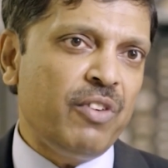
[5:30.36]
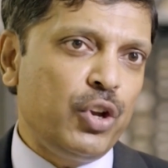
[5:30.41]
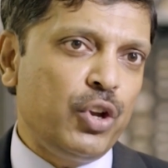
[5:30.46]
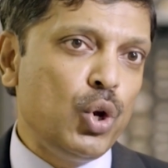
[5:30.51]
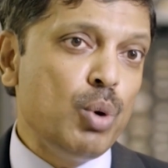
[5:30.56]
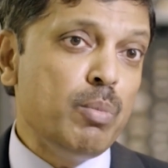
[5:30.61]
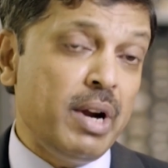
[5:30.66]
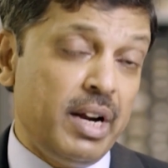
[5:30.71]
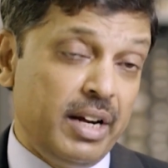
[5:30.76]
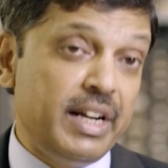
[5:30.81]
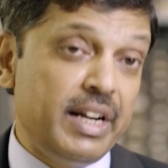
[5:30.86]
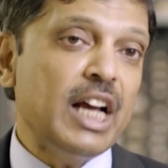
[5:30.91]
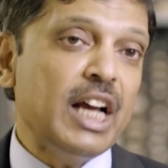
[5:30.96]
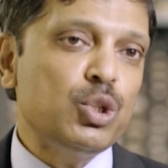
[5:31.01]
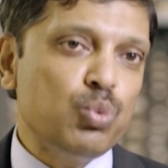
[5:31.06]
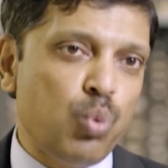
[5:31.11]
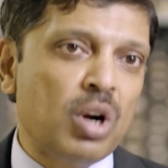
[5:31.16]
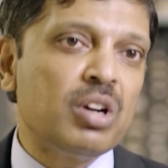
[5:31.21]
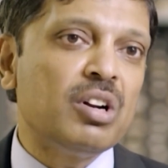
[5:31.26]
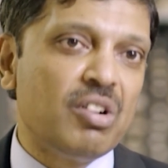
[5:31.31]
a human does
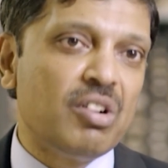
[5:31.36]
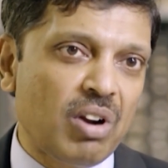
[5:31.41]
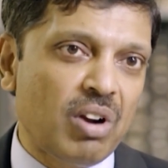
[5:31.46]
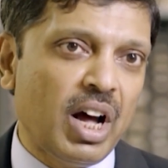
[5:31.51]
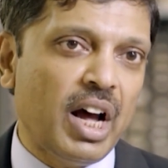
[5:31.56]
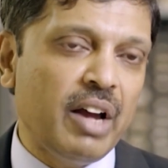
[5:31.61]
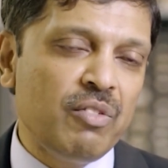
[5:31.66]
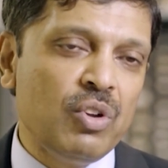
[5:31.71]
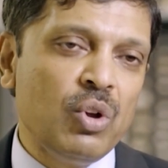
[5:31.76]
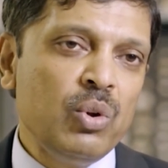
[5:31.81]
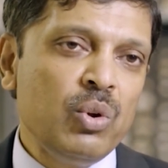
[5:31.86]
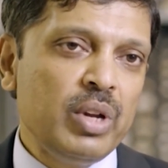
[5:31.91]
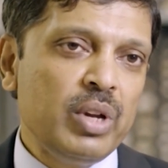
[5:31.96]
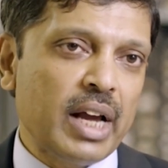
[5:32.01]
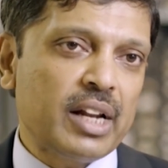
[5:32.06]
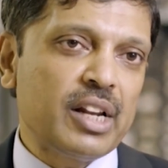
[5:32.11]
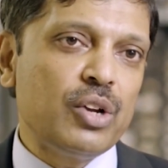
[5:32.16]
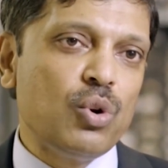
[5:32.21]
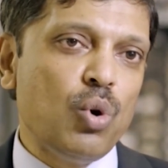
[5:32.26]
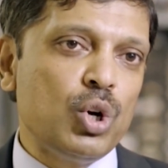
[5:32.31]
want to drive,
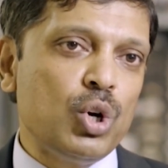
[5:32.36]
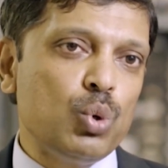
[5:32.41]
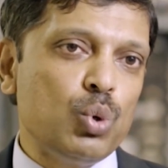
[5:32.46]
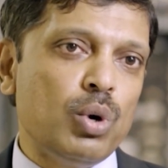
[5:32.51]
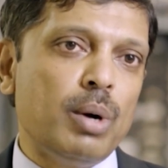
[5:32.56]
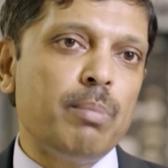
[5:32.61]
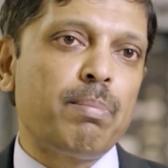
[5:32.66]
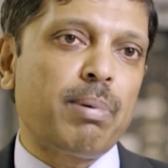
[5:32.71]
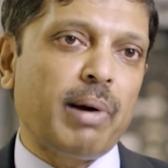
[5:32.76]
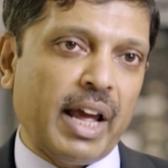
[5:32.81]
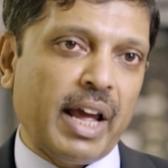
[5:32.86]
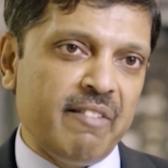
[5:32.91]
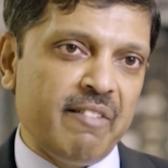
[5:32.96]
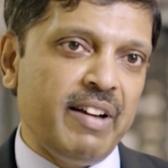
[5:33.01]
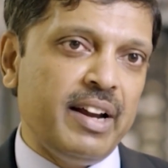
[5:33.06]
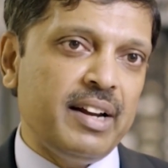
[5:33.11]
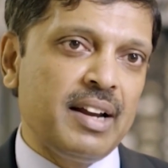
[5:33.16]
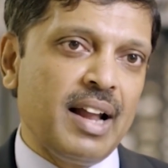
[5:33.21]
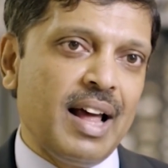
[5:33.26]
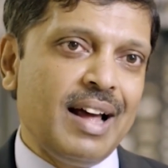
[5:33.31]
actually go to a
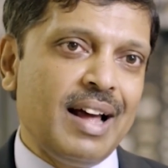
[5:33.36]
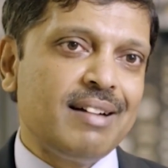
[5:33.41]
private